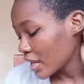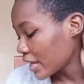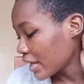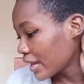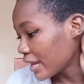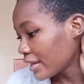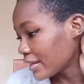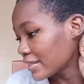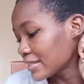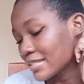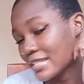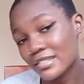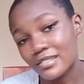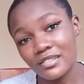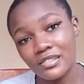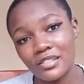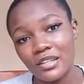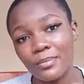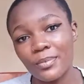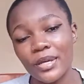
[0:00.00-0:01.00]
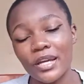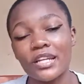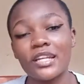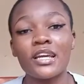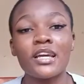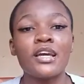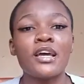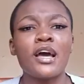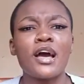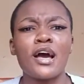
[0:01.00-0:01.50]
and it has disappeared.
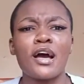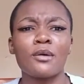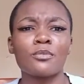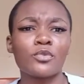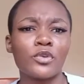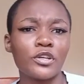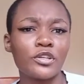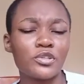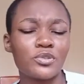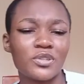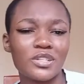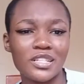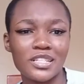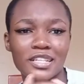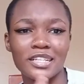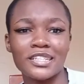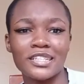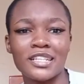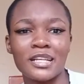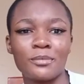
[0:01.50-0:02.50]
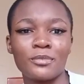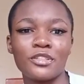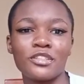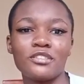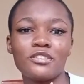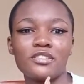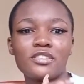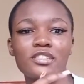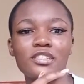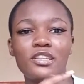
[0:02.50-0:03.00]
I'm going to insert some
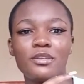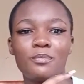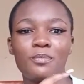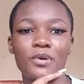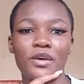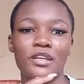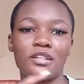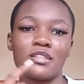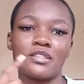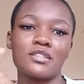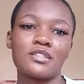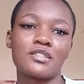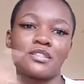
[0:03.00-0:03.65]
little snippets